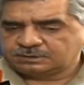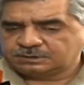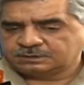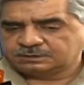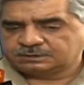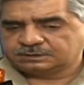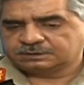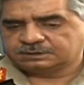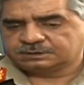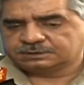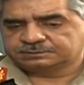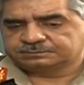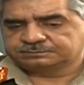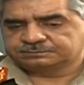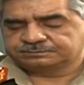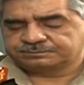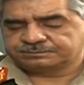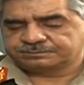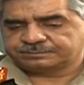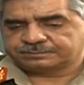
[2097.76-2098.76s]

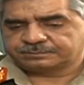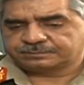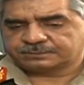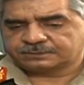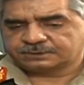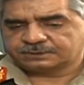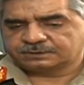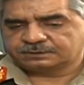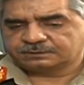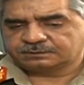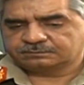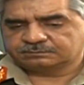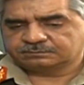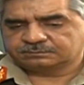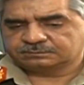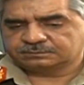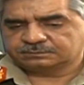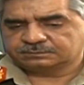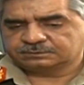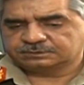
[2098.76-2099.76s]
Well,
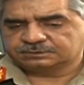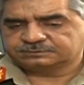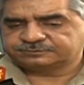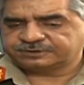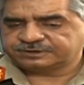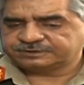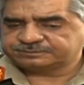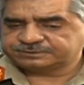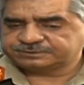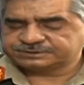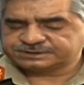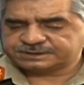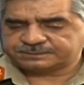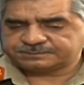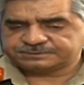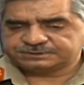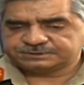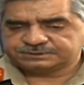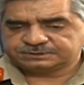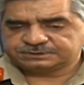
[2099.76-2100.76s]
the threat
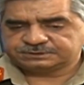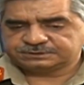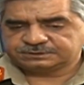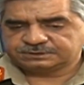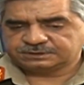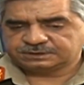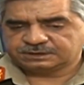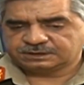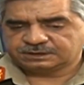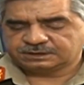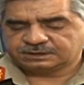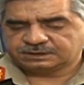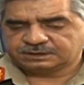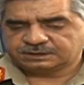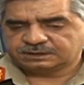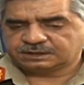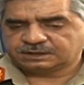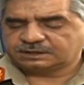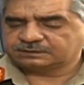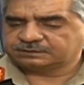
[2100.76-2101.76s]
perception
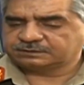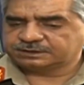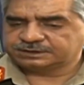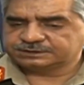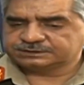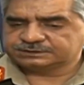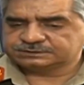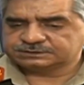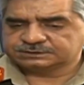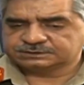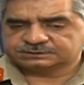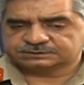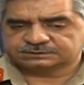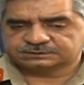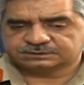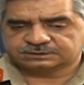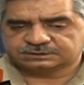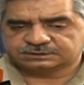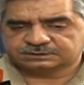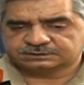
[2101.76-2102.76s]
in our case is
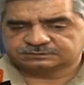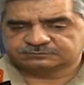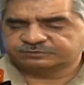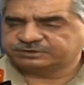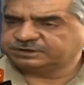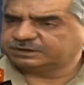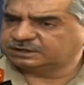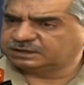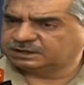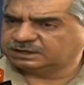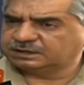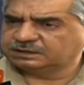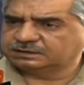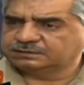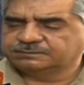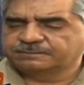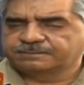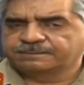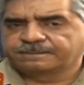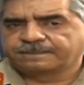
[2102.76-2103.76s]
very clear.
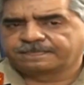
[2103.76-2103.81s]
